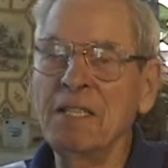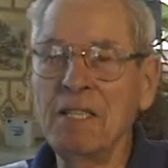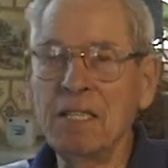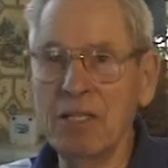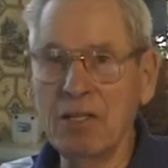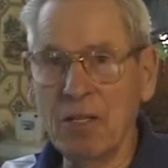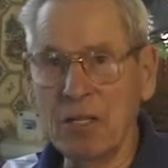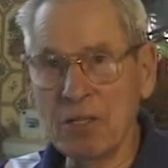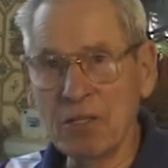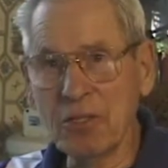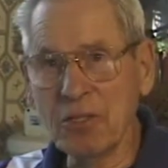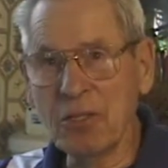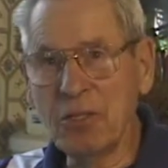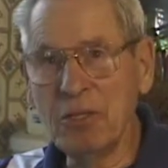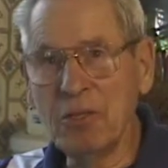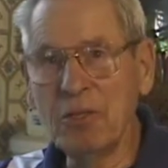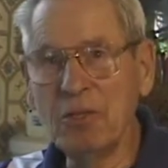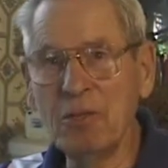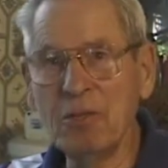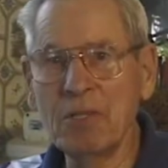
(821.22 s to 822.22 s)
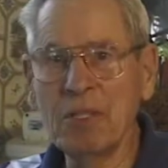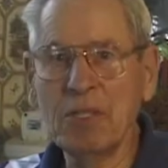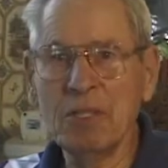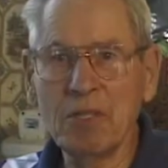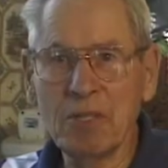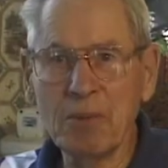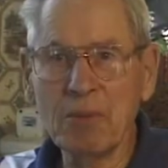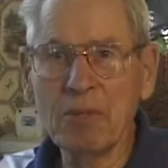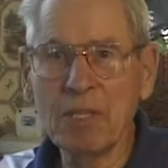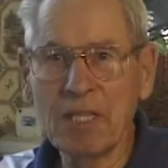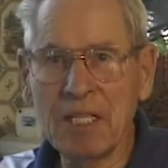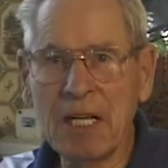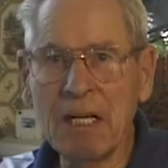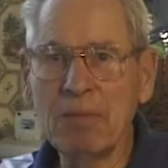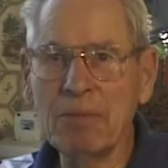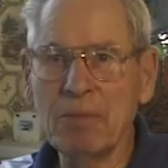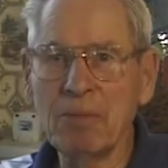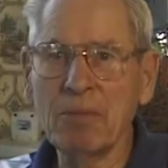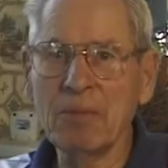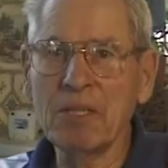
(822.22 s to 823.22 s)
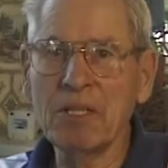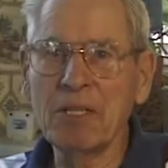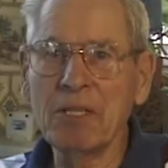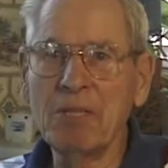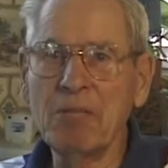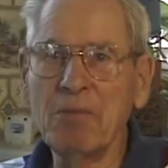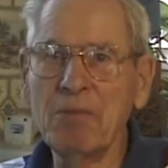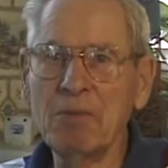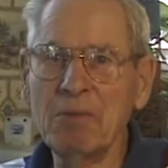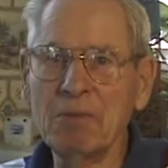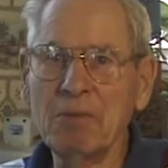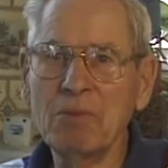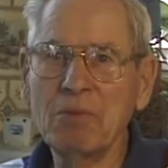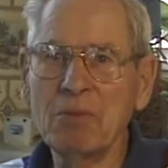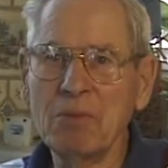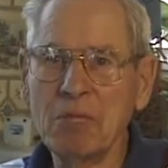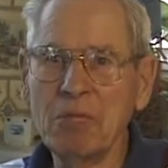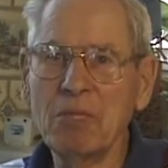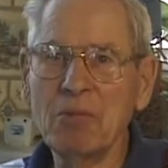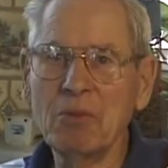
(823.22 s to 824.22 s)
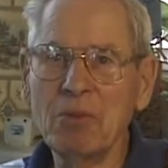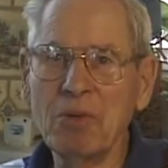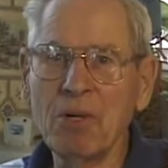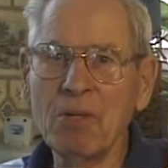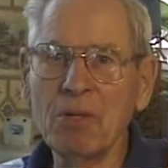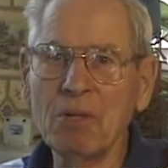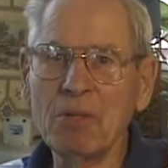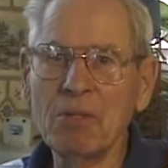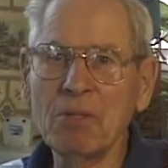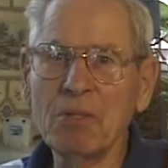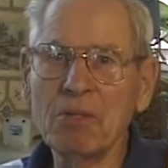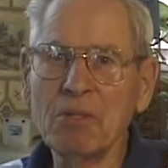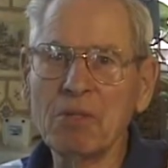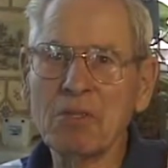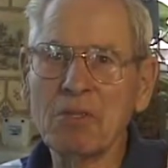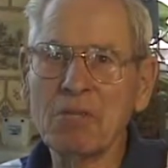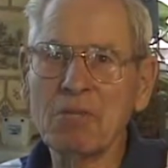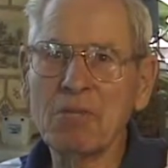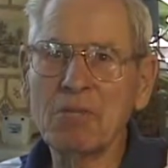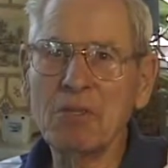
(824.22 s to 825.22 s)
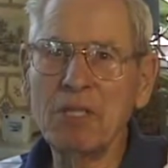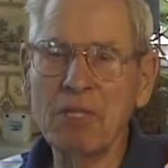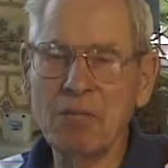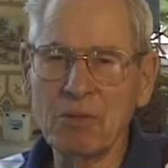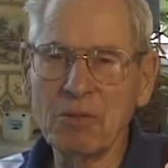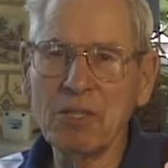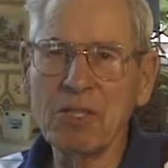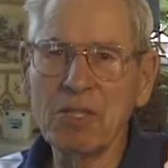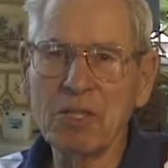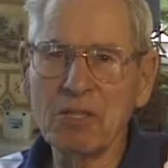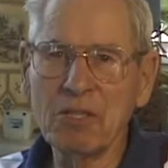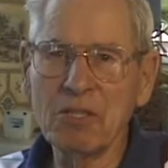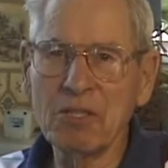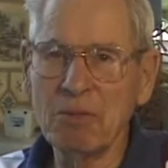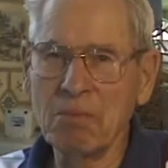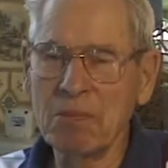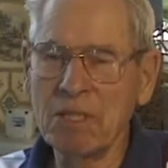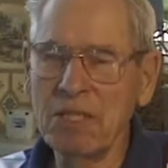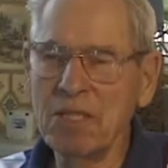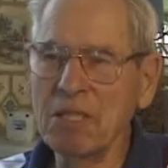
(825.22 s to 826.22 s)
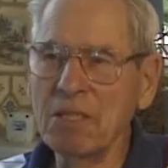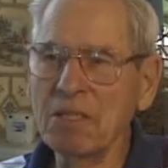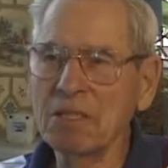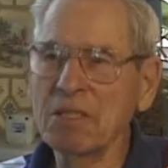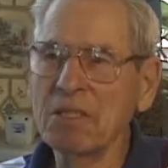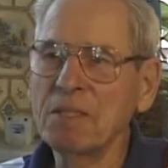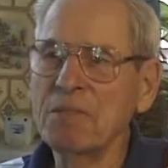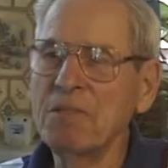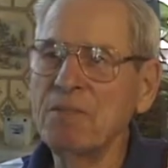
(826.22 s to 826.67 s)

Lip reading: also you knew that you were capable, that what you wrote was interesting to somebody else.